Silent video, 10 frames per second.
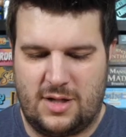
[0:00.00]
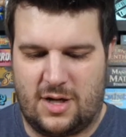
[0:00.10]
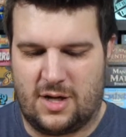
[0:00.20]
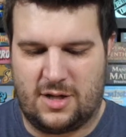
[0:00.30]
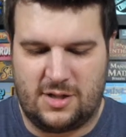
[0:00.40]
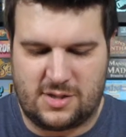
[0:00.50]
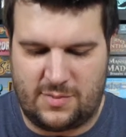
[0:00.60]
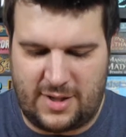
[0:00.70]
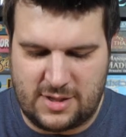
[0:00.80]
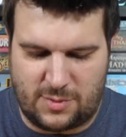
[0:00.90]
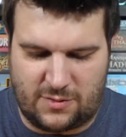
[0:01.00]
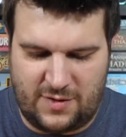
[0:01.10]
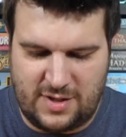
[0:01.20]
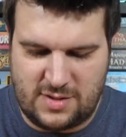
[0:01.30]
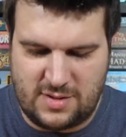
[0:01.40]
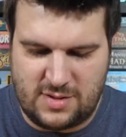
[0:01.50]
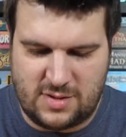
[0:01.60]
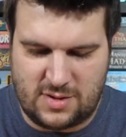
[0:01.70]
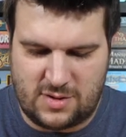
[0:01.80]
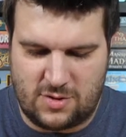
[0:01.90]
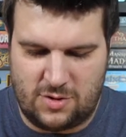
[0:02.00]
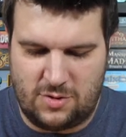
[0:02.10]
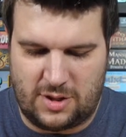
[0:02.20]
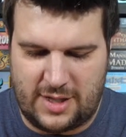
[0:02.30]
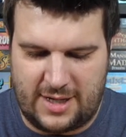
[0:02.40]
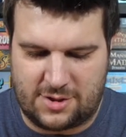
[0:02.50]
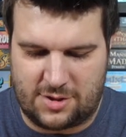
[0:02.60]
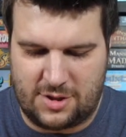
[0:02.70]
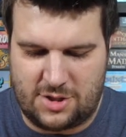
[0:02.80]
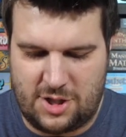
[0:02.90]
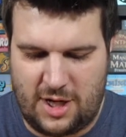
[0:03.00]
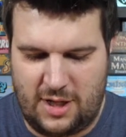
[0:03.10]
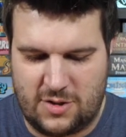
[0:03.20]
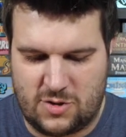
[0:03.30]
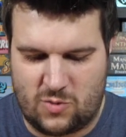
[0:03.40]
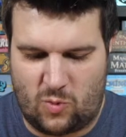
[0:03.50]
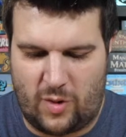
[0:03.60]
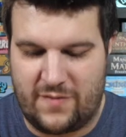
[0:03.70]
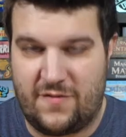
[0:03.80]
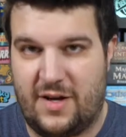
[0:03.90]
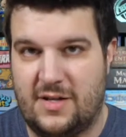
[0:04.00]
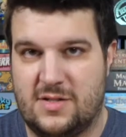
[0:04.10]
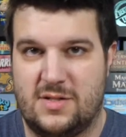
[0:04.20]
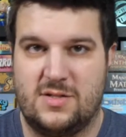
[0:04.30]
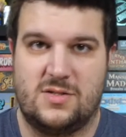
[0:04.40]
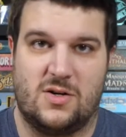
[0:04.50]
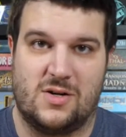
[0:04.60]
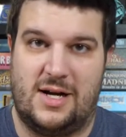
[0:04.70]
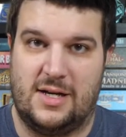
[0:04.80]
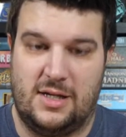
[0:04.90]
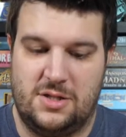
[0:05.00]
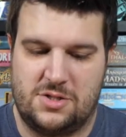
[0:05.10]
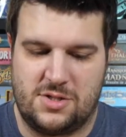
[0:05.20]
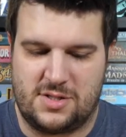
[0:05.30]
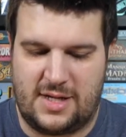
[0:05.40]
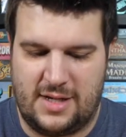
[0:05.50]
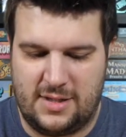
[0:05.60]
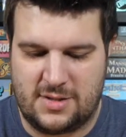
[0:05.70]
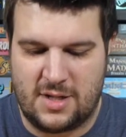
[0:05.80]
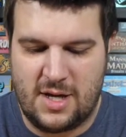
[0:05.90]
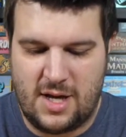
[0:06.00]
are customizable faces, so you can actually change what faces are on each of the sides